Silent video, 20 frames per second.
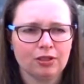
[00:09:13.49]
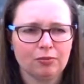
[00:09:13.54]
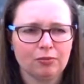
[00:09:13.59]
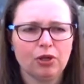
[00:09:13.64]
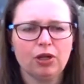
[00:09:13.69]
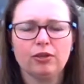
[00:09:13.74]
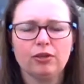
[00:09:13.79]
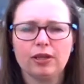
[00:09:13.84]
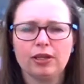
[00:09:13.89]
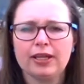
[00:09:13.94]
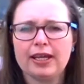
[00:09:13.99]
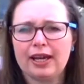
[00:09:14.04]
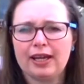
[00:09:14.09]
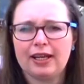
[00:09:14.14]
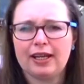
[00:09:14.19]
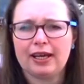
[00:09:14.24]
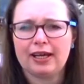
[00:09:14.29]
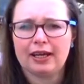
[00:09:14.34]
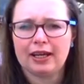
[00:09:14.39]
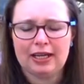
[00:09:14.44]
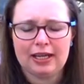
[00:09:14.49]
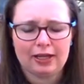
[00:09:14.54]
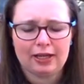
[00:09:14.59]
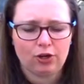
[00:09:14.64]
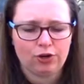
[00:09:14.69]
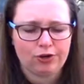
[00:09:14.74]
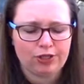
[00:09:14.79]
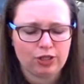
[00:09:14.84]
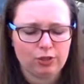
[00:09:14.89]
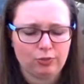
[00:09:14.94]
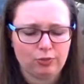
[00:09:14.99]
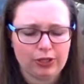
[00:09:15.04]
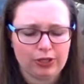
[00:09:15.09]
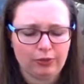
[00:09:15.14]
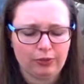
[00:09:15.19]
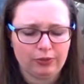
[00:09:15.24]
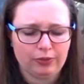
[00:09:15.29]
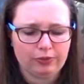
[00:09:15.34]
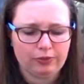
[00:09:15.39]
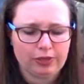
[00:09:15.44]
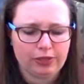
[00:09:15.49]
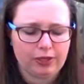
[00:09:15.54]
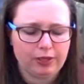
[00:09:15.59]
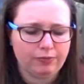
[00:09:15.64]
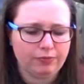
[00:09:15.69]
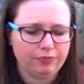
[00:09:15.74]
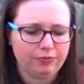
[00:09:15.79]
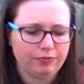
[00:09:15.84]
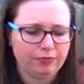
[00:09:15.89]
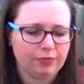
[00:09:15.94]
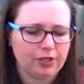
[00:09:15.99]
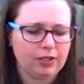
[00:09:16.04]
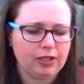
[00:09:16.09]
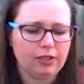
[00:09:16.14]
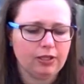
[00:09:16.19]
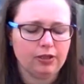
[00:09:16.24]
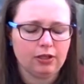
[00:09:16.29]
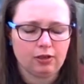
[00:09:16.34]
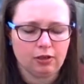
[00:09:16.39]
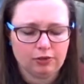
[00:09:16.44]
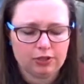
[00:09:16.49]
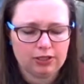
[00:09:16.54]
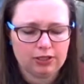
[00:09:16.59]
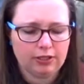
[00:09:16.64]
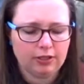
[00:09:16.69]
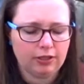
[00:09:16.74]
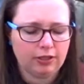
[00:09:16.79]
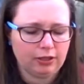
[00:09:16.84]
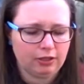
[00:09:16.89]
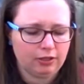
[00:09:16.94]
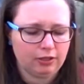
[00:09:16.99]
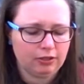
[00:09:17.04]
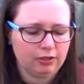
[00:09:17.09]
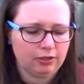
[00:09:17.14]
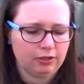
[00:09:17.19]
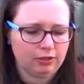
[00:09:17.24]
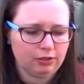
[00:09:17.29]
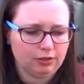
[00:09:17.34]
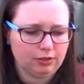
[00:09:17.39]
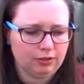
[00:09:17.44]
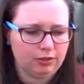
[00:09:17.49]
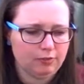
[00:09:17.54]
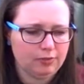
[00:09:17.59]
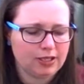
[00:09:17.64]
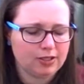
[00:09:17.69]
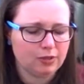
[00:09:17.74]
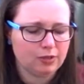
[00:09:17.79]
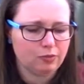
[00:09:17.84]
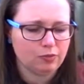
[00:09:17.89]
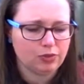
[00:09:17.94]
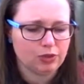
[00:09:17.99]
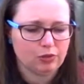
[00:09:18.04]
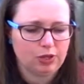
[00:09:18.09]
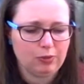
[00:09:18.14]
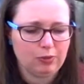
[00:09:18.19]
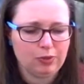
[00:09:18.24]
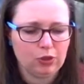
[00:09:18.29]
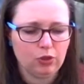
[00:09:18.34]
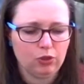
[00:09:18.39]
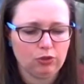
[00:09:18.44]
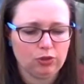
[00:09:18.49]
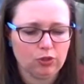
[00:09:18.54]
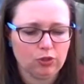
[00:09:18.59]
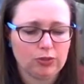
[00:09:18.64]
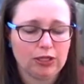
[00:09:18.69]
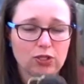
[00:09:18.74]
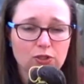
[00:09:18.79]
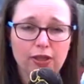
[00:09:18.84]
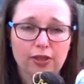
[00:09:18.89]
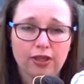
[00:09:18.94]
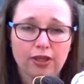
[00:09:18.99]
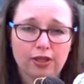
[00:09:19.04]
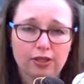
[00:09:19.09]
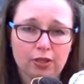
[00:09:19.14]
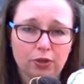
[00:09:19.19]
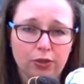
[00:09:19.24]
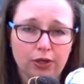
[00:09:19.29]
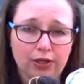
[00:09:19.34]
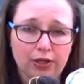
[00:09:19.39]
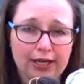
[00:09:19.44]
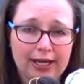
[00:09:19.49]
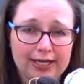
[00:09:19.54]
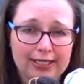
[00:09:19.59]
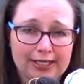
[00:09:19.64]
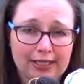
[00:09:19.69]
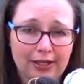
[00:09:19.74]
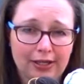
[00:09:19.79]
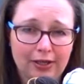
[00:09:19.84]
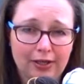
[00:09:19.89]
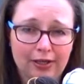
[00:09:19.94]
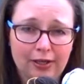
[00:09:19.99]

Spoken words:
but yeah, a light orangey brown, and then obviously the Massam's a creamy colour as well, so I think they'll work nicely